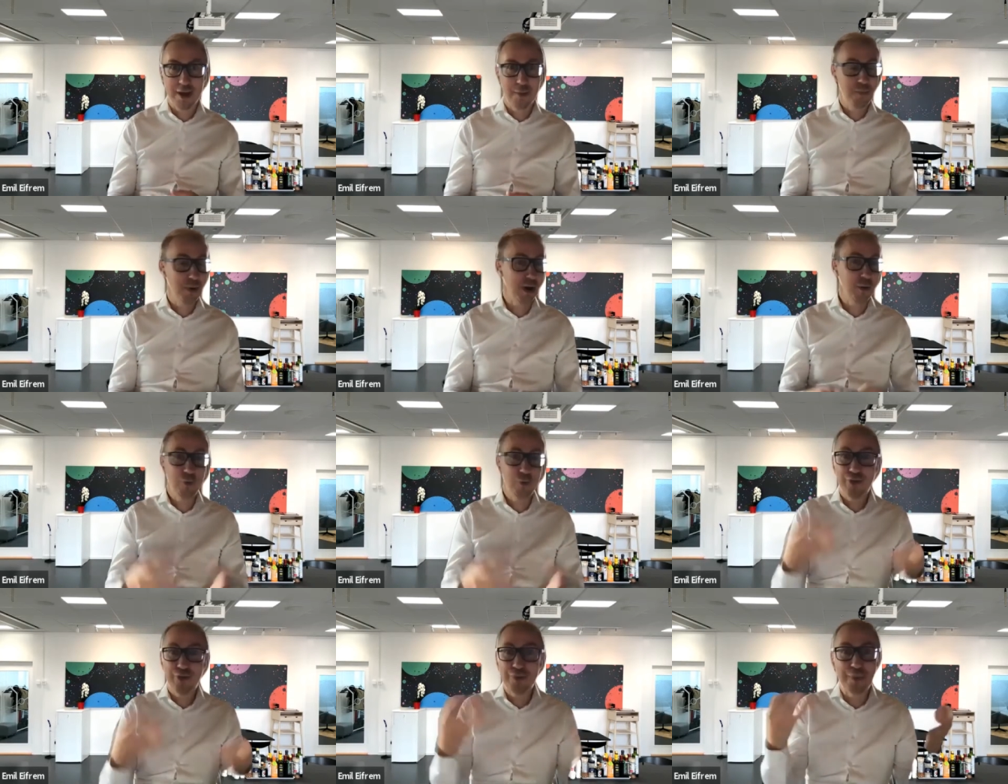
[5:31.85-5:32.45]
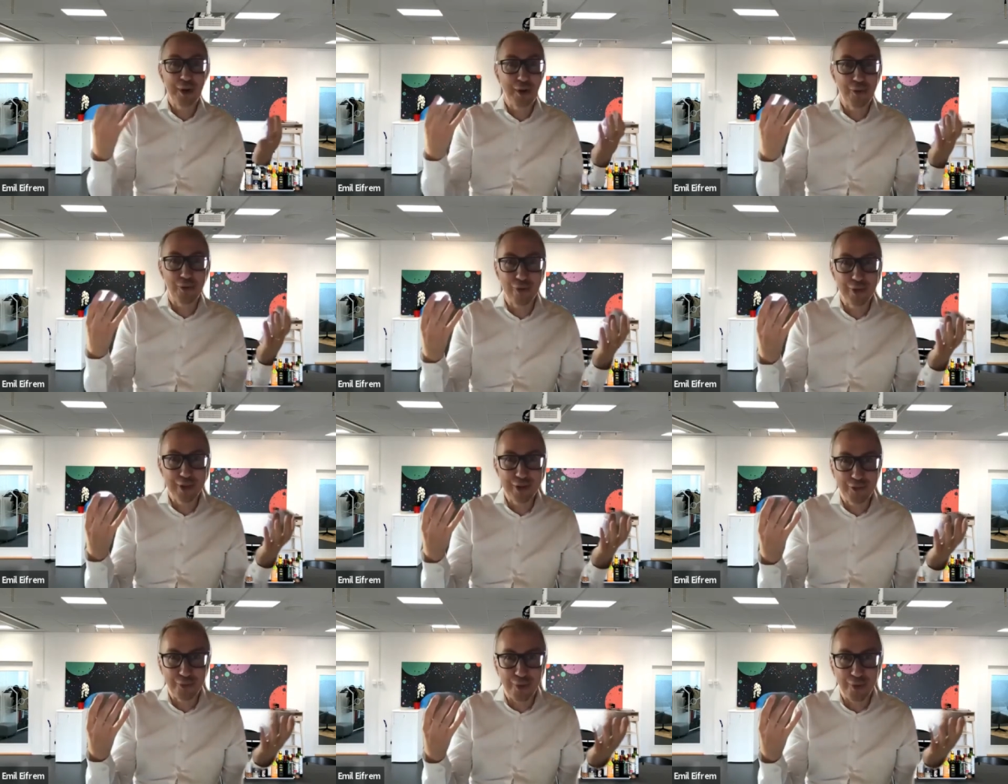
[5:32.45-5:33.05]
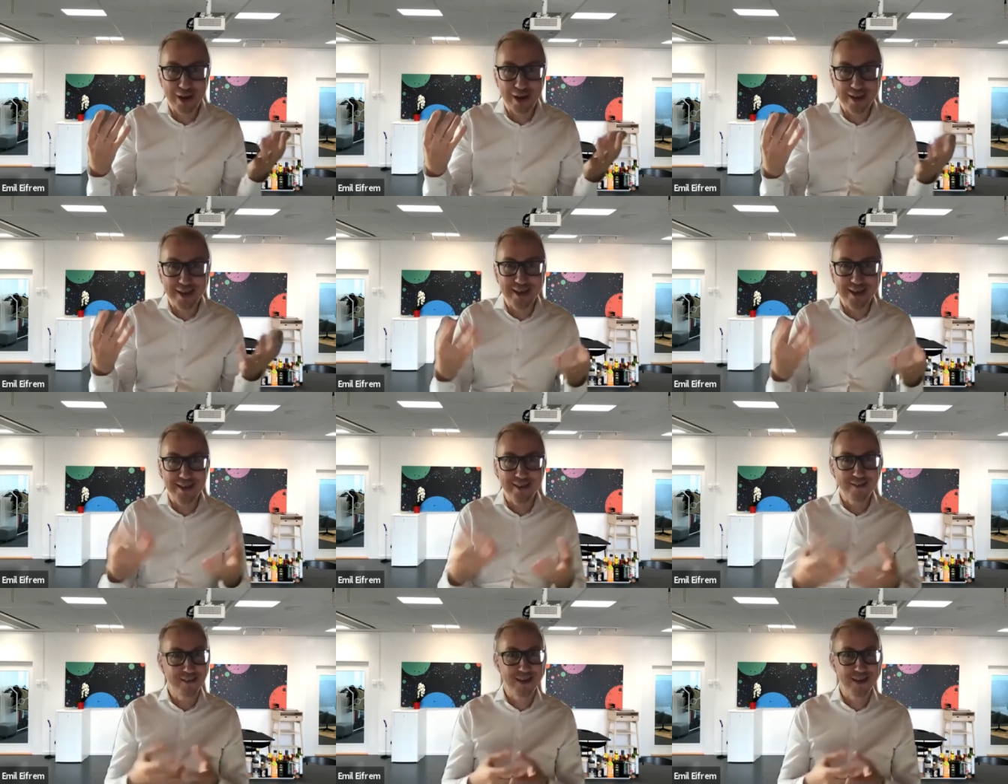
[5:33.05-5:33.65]
but I was in my early
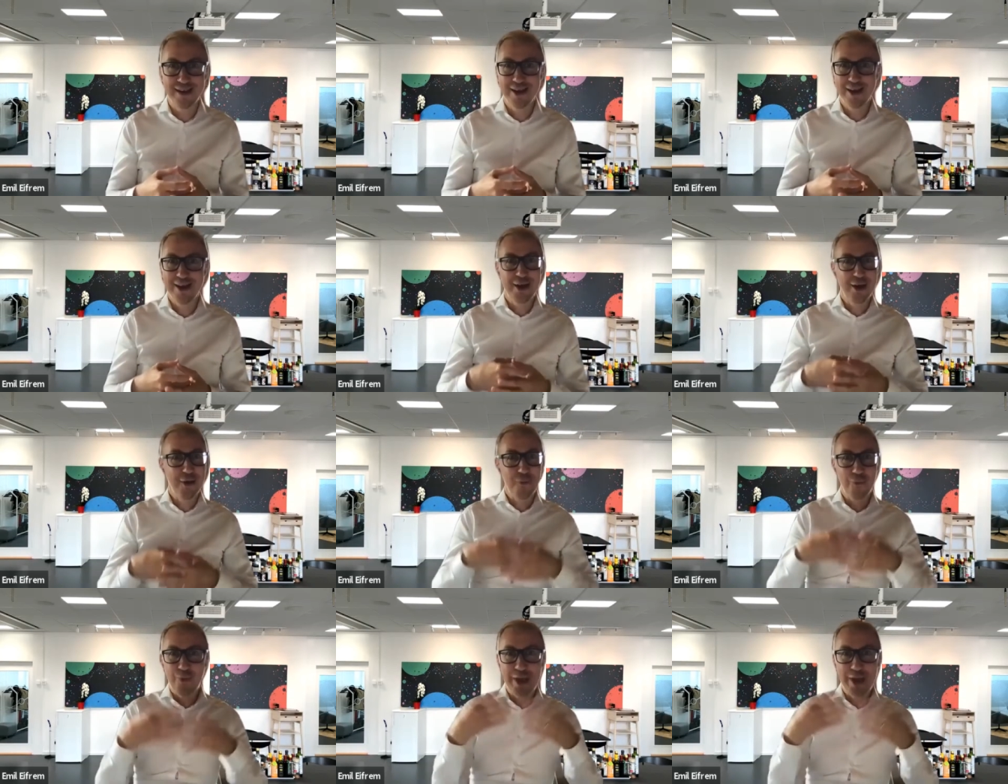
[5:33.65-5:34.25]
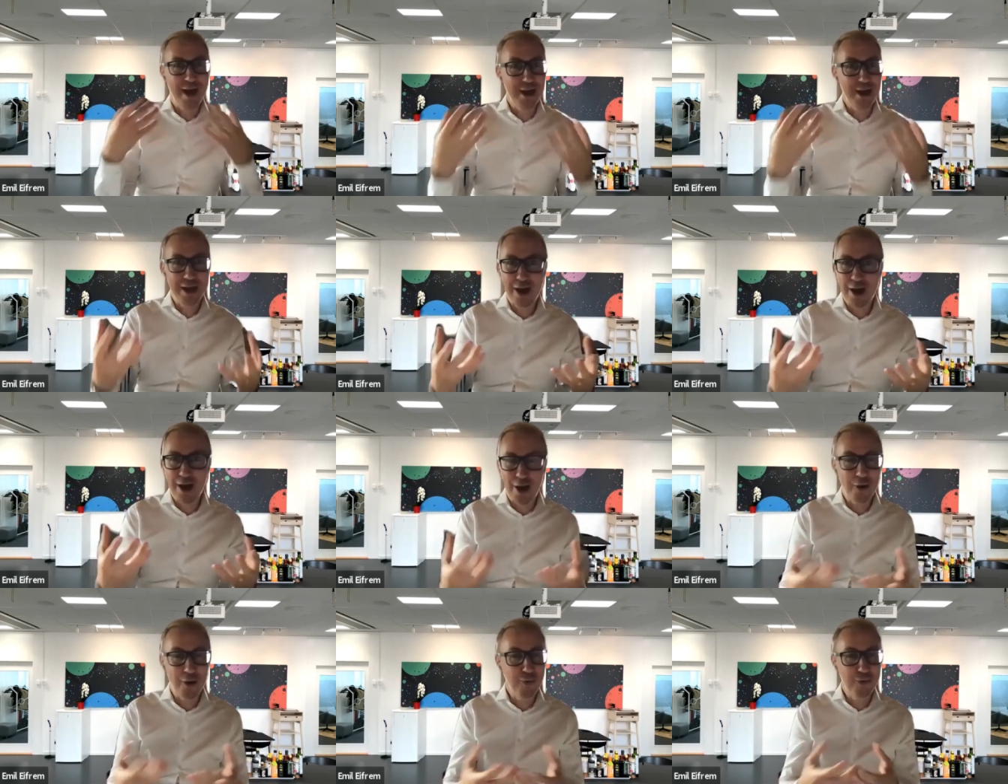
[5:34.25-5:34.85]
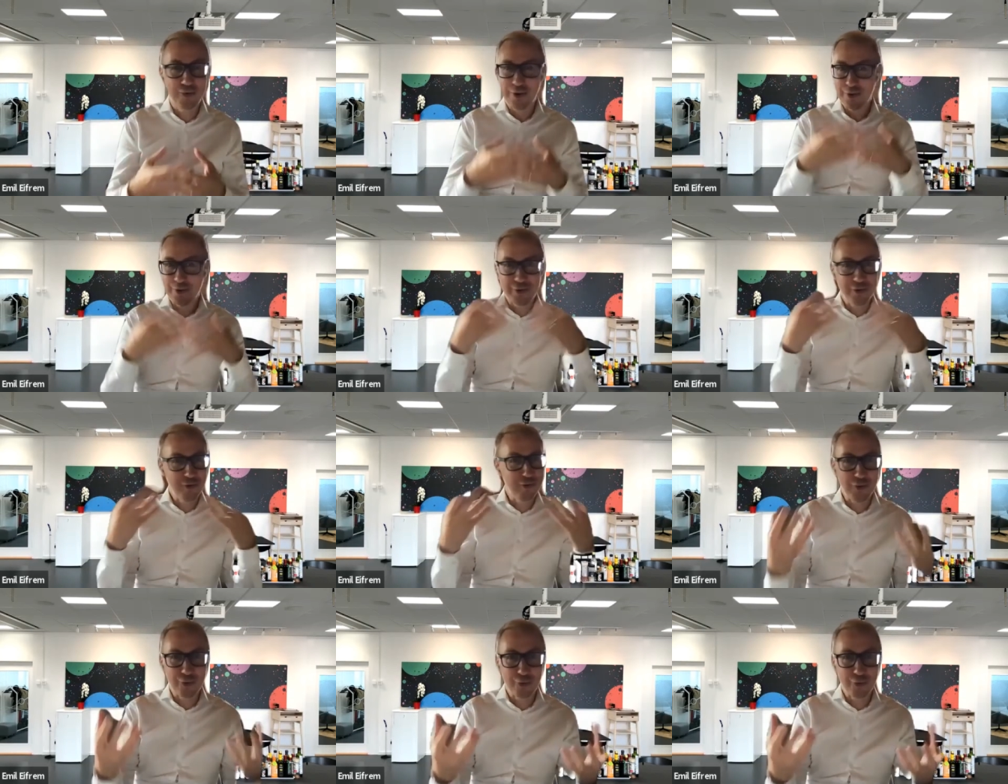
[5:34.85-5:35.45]
20s, and we hung out, and
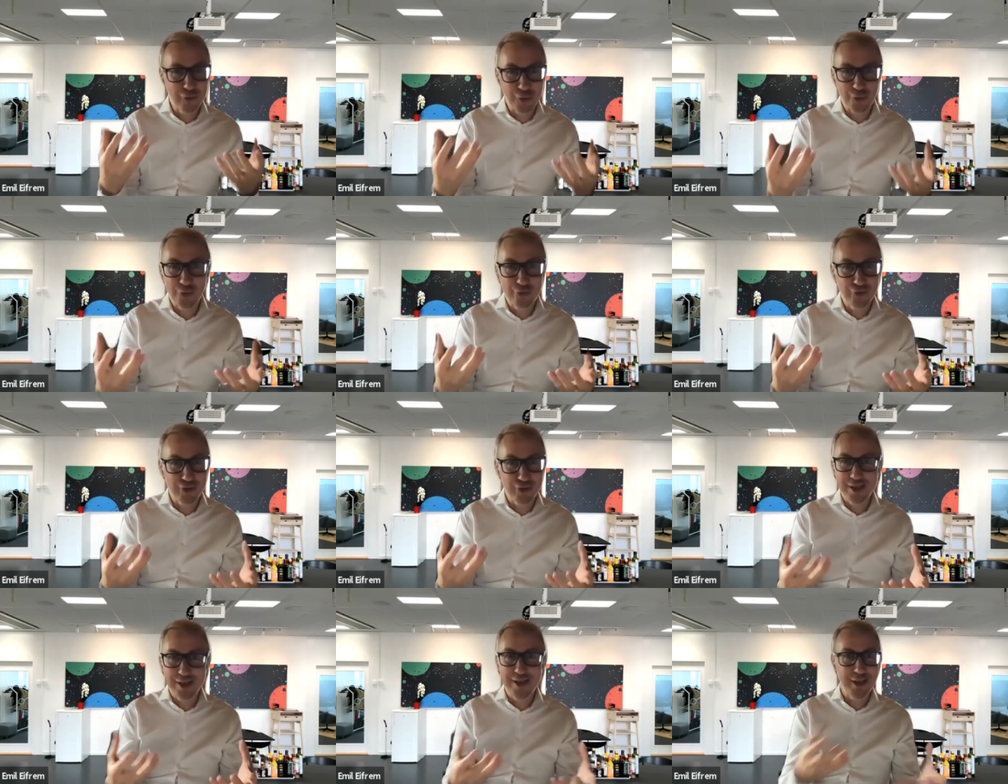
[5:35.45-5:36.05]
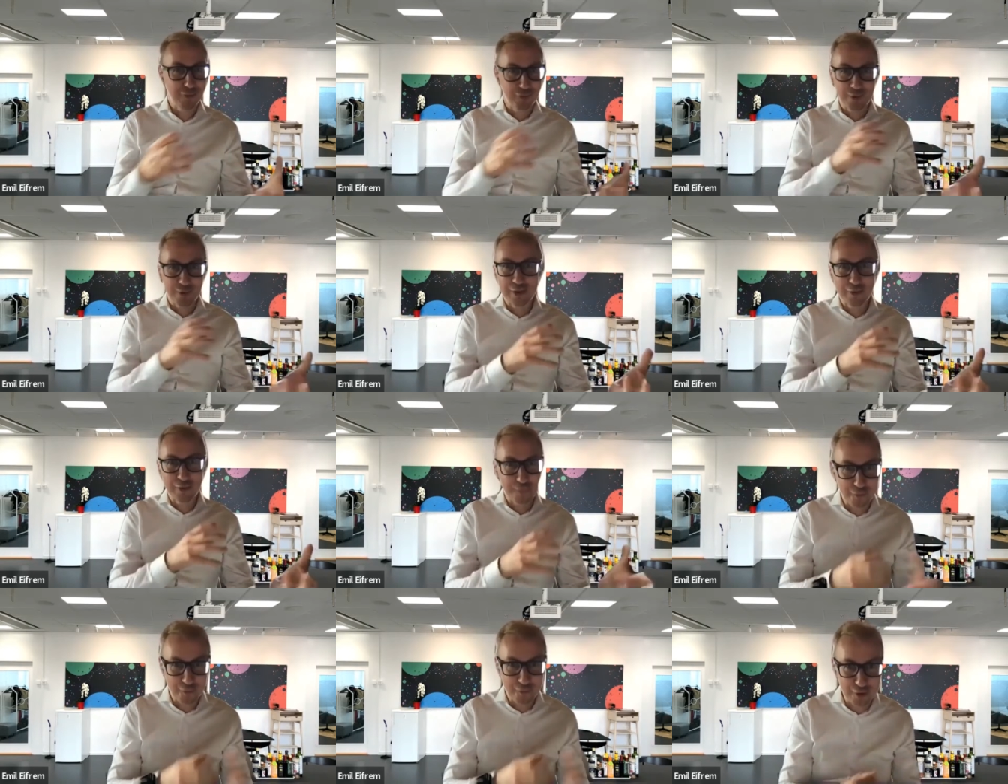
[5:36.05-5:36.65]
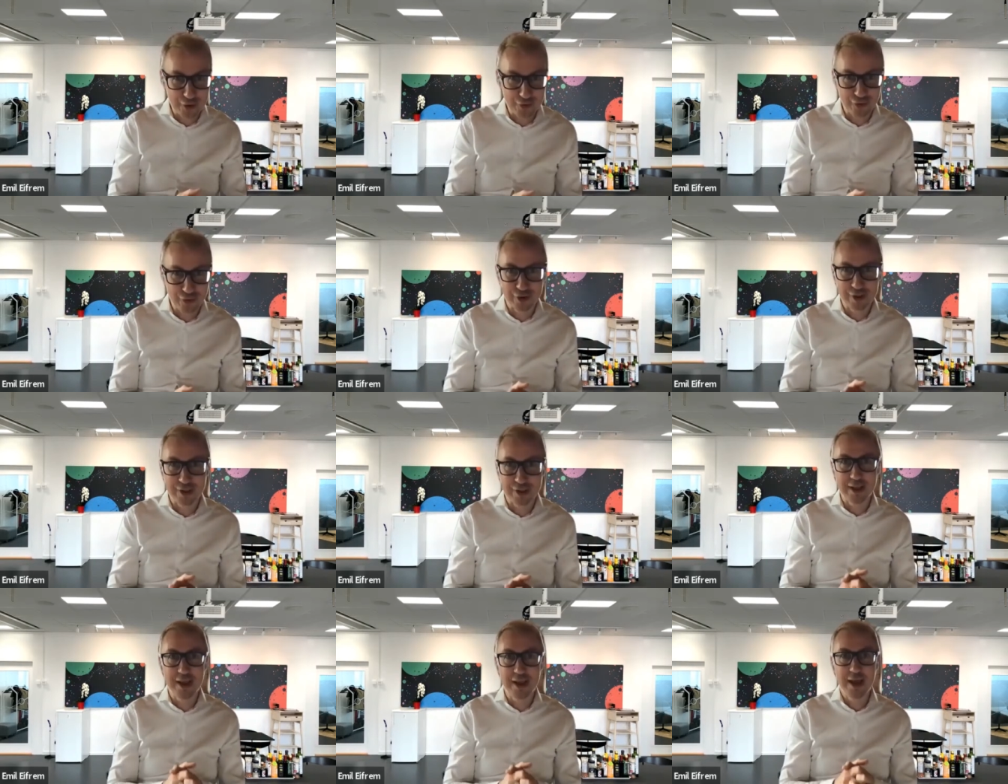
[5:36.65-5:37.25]
socially as well as
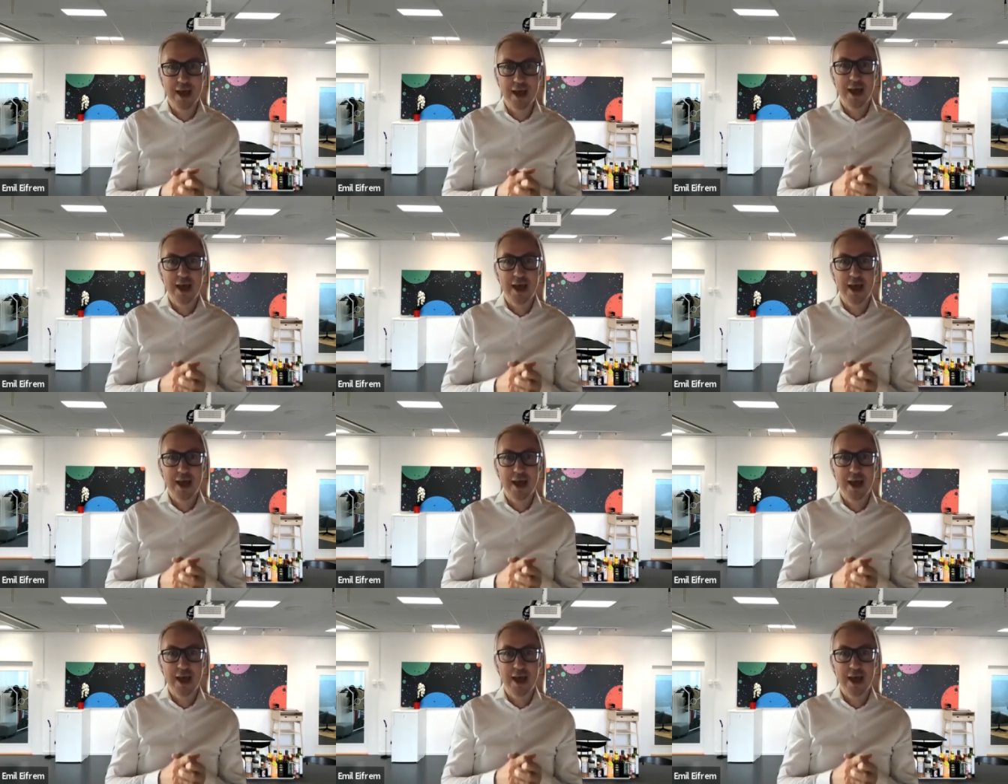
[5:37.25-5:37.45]
professionally.